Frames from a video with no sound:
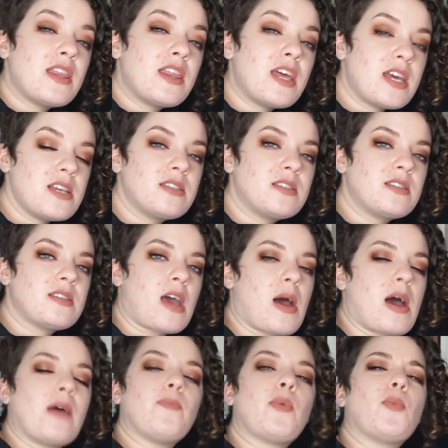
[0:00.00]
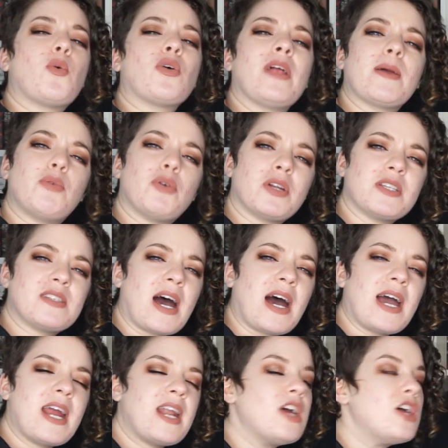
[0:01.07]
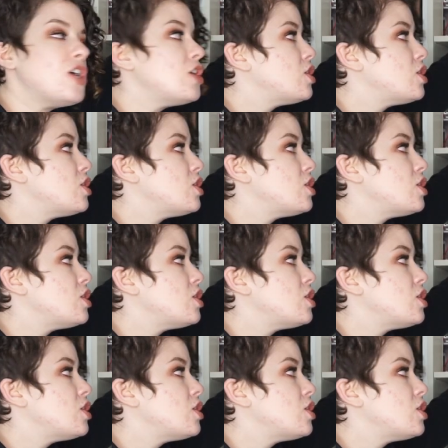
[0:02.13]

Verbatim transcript: this, uh, but more like put aside.